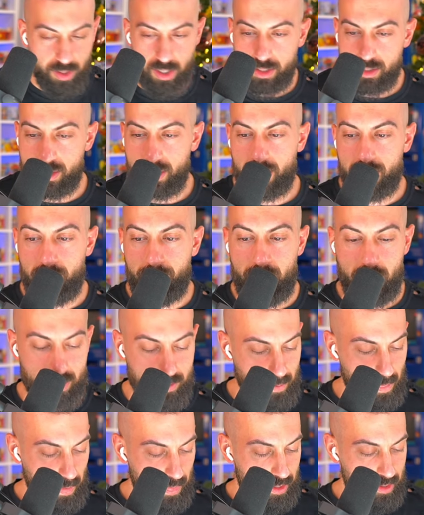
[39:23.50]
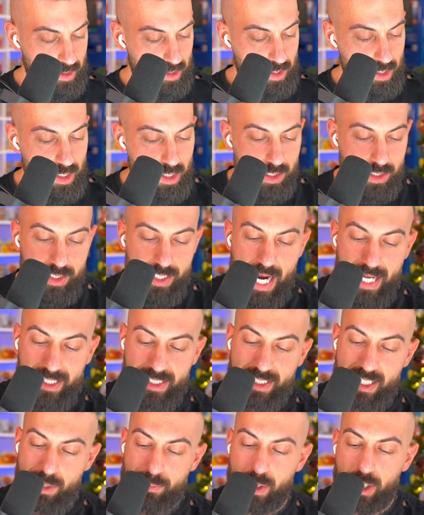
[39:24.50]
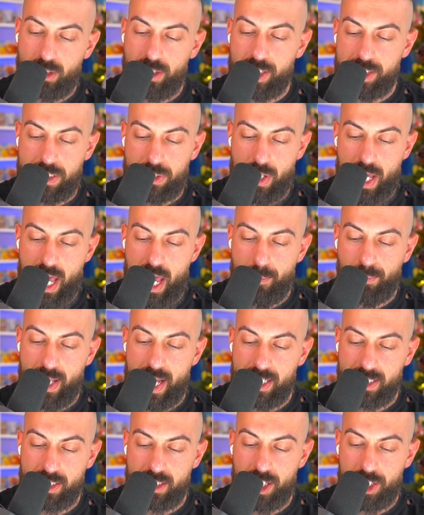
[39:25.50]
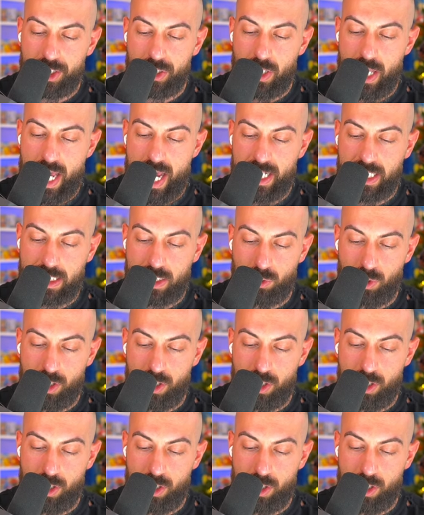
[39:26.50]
do you guys think? Let me know. Jesse, middle initial M, last initial H,